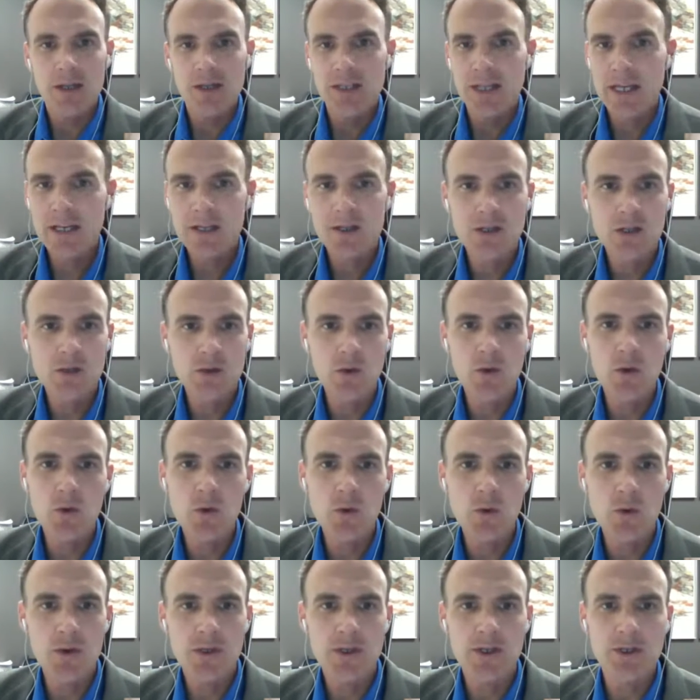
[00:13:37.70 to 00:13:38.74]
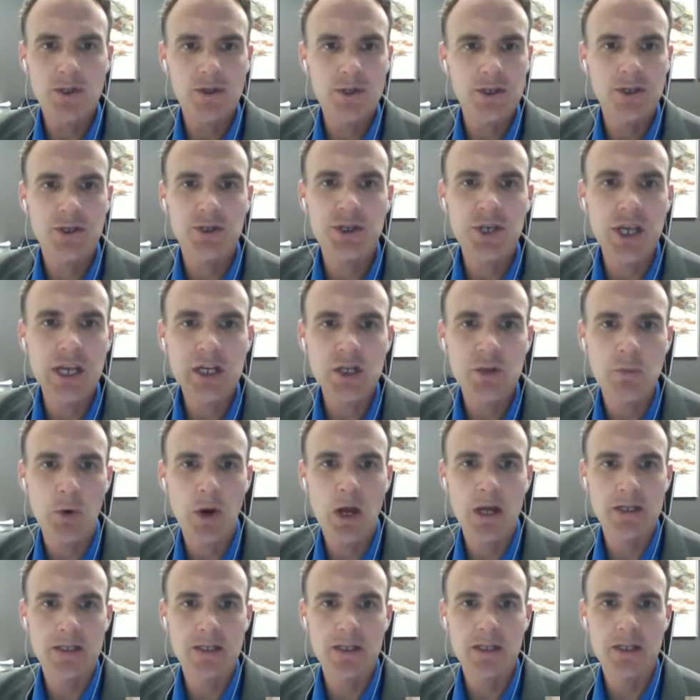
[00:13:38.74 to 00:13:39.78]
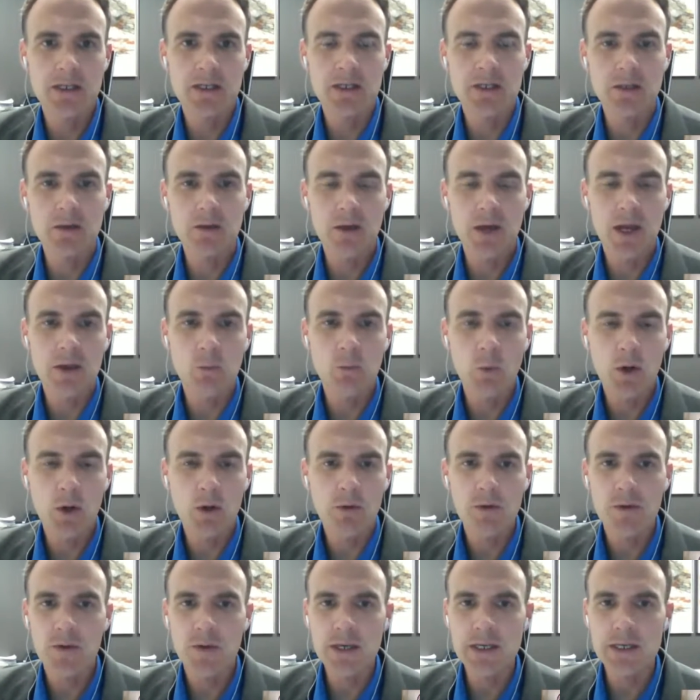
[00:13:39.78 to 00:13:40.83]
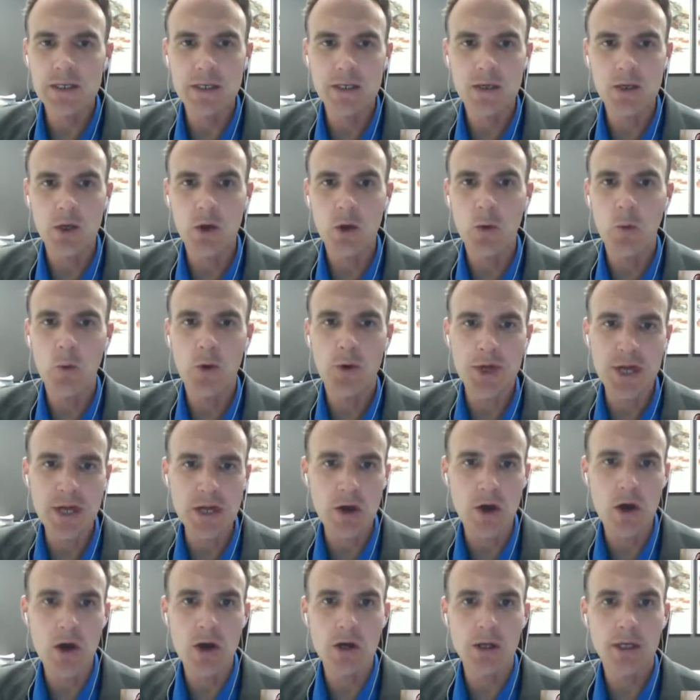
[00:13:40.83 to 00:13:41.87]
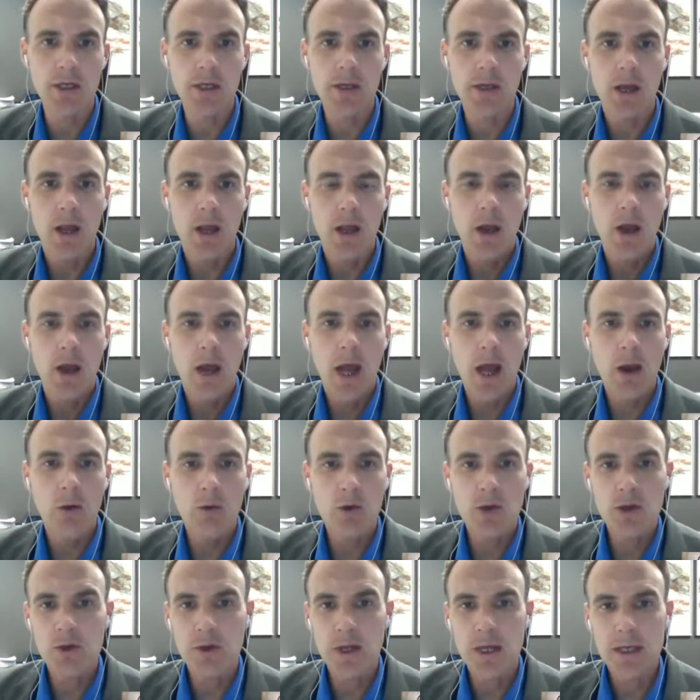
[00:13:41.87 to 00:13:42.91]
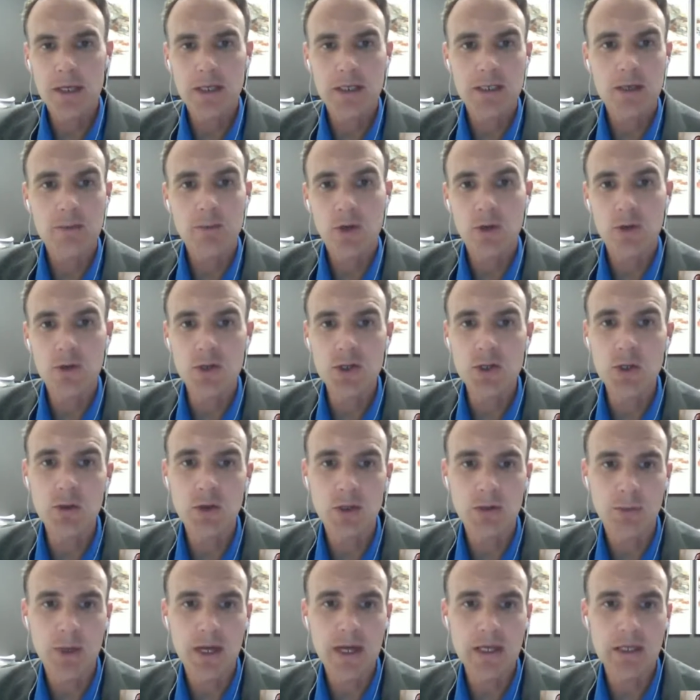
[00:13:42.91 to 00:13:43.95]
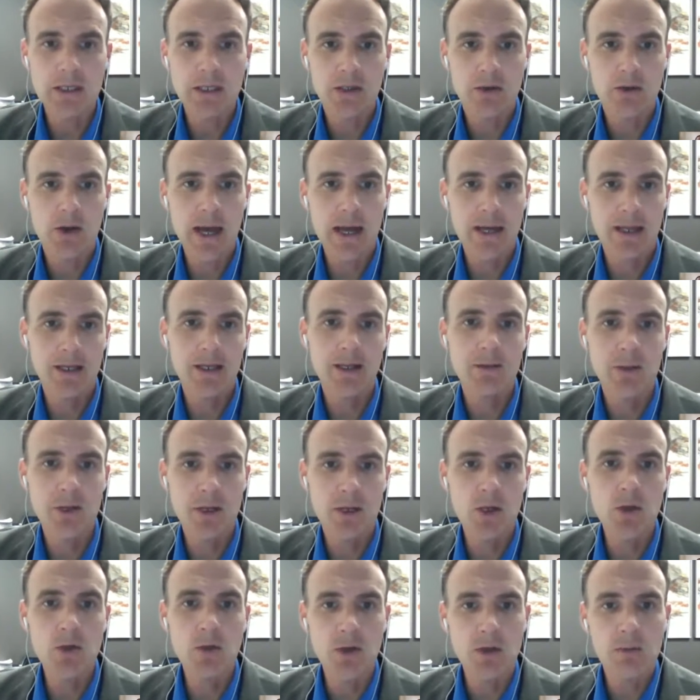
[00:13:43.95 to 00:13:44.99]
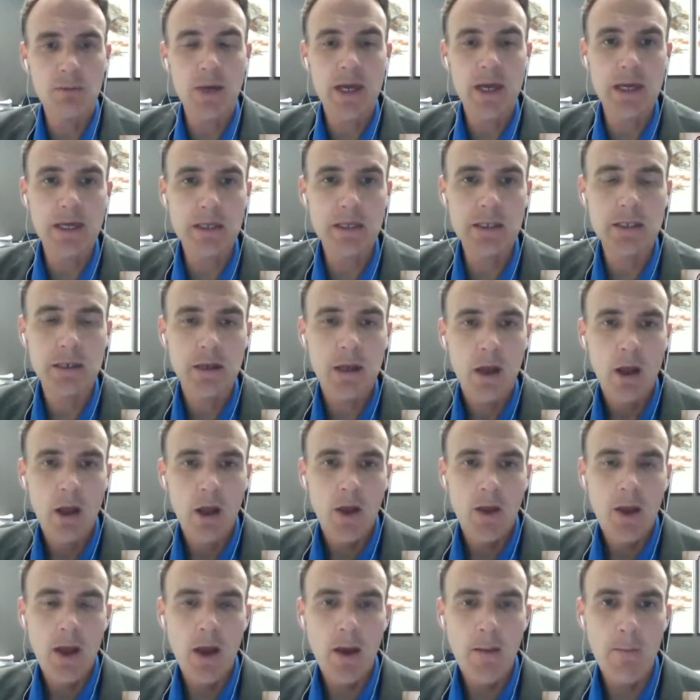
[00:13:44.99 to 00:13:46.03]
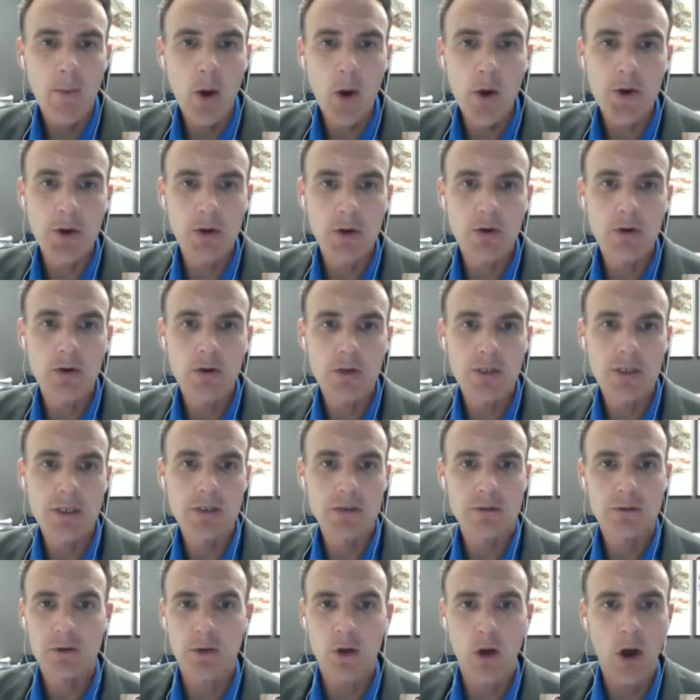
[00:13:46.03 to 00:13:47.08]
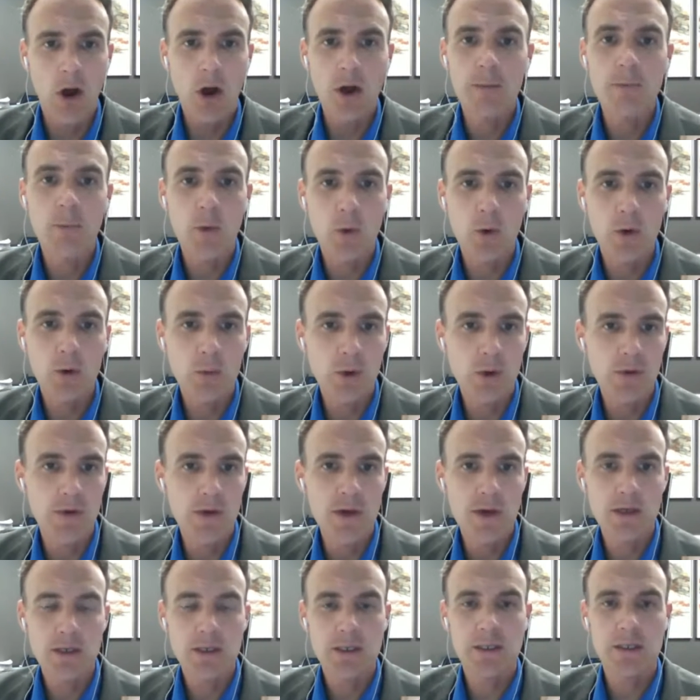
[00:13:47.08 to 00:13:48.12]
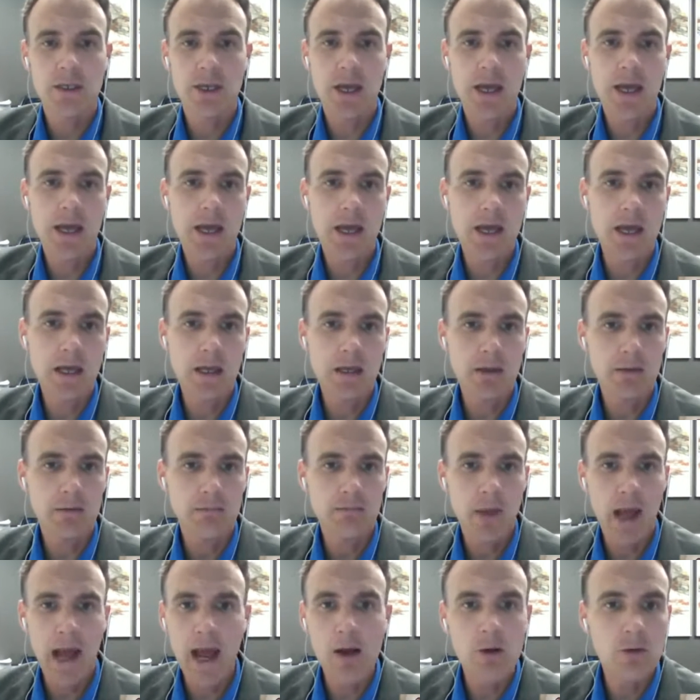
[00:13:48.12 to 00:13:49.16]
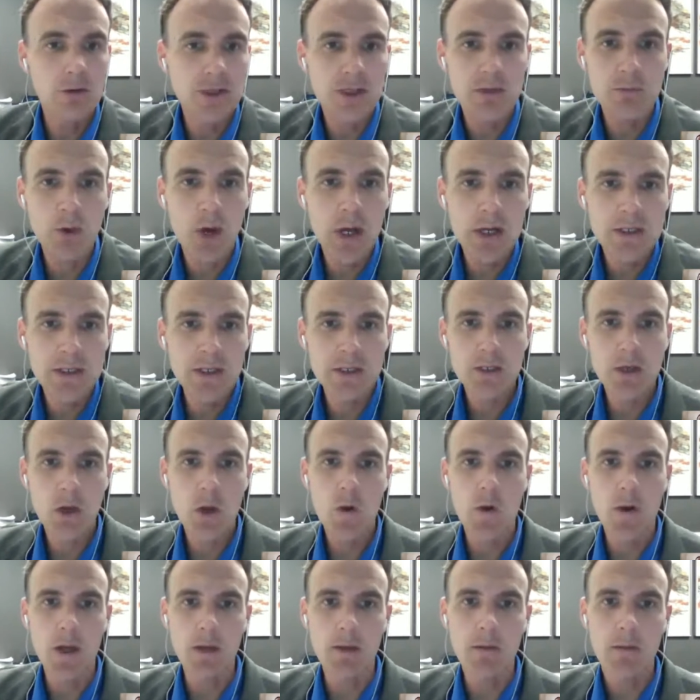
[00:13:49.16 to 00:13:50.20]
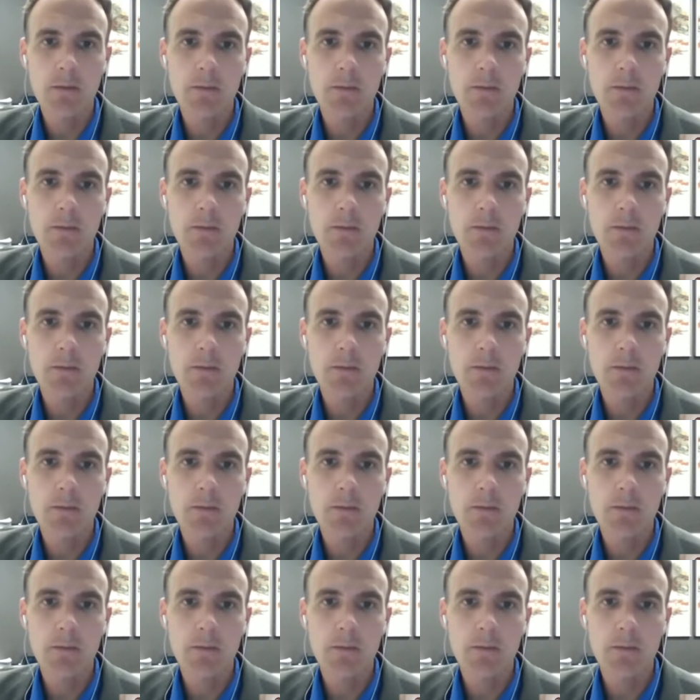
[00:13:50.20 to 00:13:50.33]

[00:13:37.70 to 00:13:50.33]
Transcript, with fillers: Take us through this, this change process and, and what are the things that you're working on and how are you getting some of those unit-based or academic unit-based uh, marketers on board with this, and how is the process going?